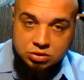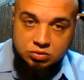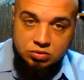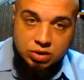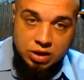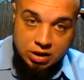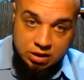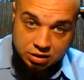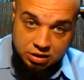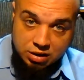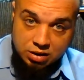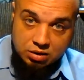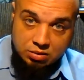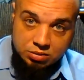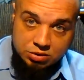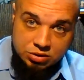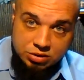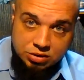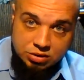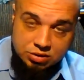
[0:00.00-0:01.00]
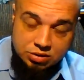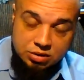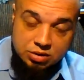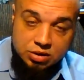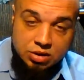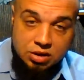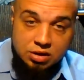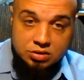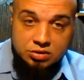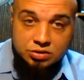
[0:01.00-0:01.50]
Right now, I'm sensing
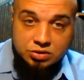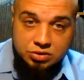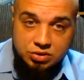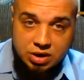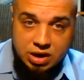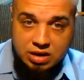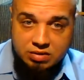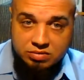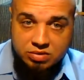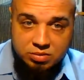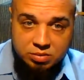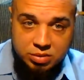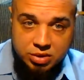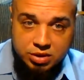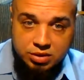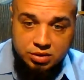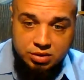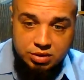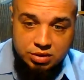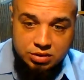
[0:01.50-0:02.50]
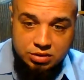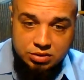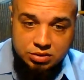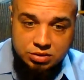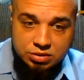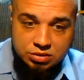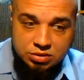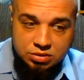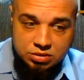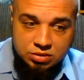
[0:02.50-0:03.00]
a lot of strife and
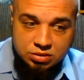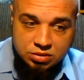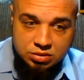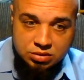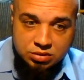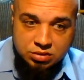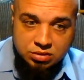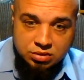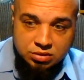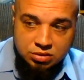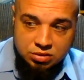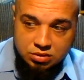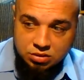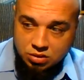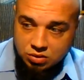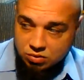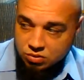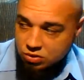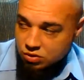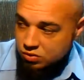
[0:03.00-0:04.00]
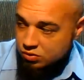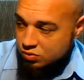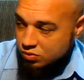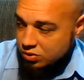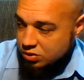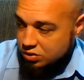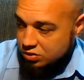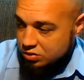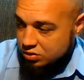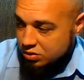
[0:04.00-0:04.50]
bitterness. Don't know
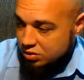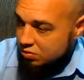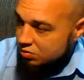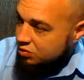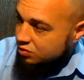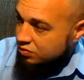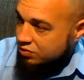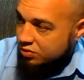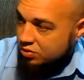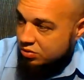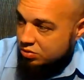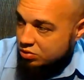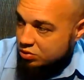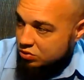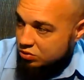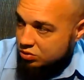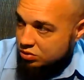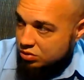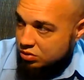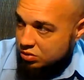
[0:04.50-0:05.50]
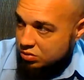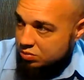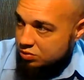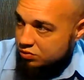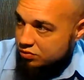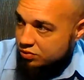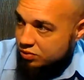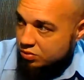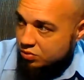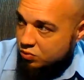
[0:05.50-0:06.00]
where it's coming from, who it's
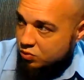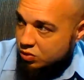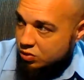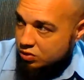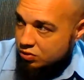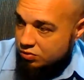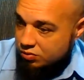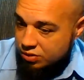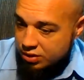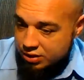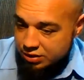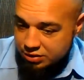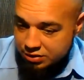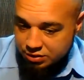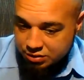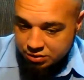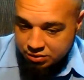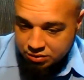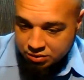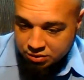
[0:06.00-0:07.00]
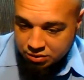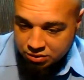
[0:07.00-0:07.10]
coming from, what direction